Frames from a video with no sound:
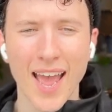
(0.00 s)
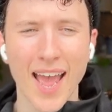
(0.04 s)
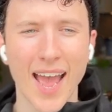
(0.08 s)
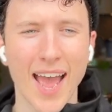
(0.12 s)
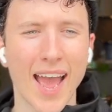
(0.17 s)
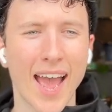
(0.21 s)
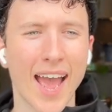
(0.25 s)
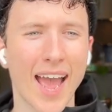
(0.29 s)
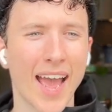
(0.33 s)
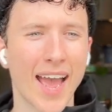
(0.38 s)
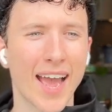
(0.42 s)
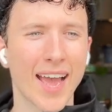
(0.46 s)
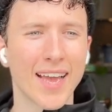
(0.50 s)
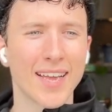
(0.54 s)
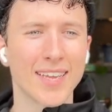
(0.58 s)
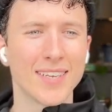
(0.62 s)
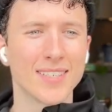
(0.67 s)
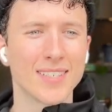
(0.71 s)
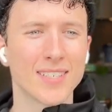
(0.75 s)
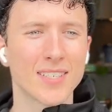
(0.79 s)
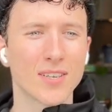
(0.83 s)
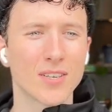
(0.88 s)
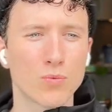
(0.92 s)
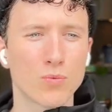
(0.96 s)

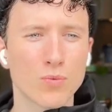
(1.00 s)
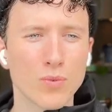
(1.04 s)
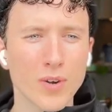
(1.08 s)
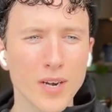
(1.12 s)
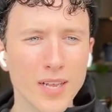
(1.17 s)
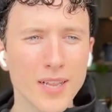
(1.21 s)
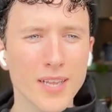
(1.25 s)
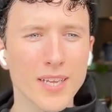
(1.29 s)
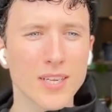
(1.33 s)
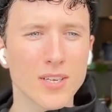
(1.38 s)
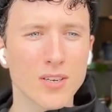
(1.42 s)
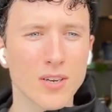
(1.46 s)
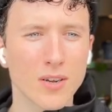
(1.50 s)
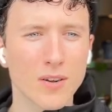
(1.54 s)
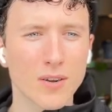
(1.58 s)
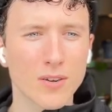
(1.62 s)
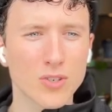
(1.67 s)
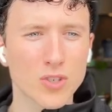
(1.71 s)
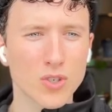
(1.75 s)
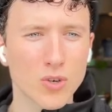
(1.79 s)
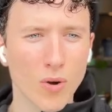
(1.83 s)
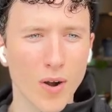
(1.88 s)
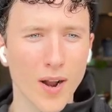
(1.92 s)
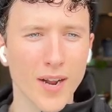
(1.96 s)
and really
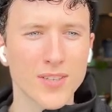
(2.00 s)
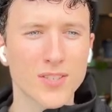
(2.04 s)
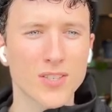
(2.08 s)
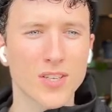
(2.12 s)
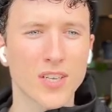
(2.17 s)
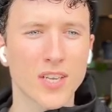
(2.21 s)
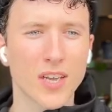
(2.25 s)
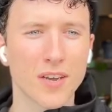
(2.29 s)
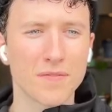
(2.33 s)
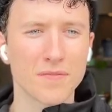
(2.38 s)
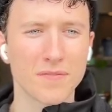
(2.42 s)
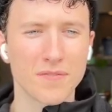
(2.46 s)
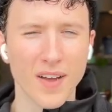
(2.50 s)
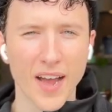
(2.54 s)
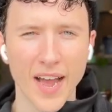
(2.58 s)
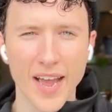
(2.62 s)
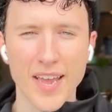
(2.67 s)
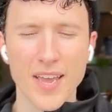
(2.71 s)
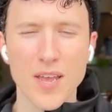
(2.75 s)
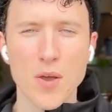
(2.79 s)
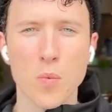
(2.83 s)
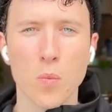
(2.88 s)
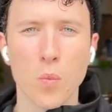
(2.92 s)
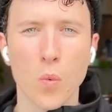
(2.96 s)
trying to
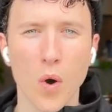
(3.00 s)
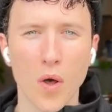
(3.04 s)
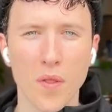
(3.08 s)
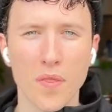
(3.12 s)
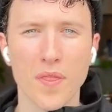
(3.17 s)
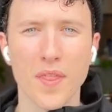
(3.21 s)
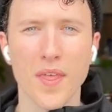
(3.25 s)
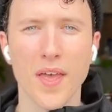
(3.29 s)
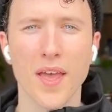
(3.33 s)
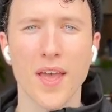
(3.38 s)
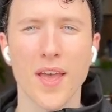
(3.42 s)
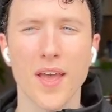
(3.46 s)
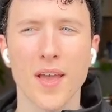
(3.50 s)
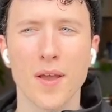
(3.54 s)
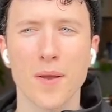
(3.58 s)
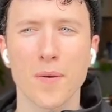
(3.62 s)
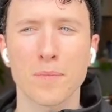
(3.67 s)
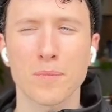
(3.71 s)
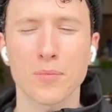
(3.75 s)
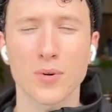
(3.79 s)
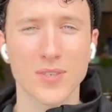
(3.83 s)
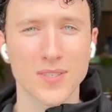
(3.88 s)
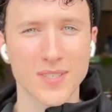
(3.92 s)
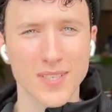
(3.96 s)
convey what they're
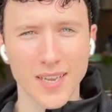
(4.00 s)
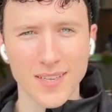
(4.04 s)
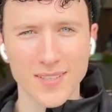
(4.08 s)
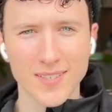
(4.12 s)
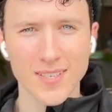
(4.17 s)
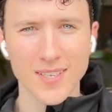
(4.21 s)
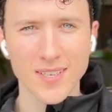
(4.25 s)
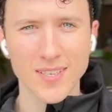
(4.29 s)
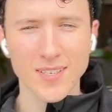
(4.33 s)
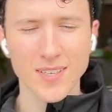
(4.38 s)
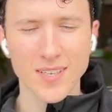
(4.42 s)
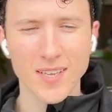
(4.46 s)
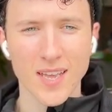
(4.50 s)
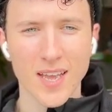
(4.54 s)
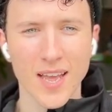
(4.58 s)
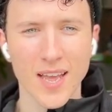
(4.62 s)
presenting